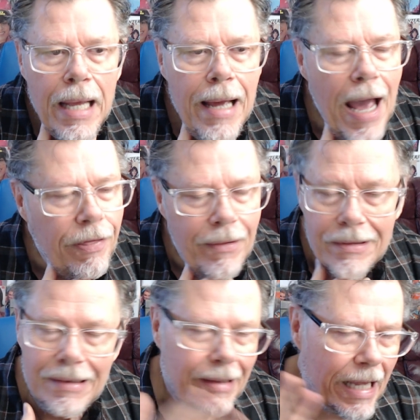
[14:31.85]
And
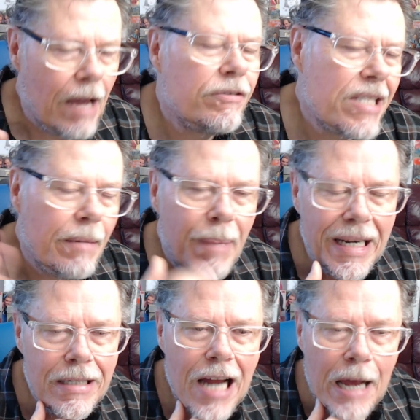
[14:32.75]
like I've said many
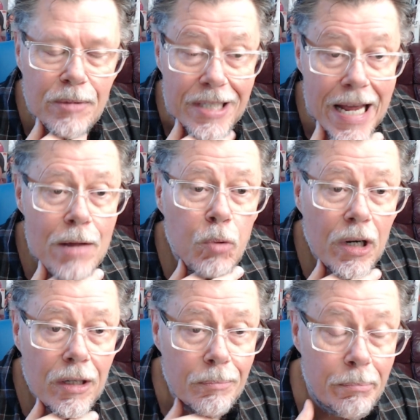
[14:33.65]
times, they were,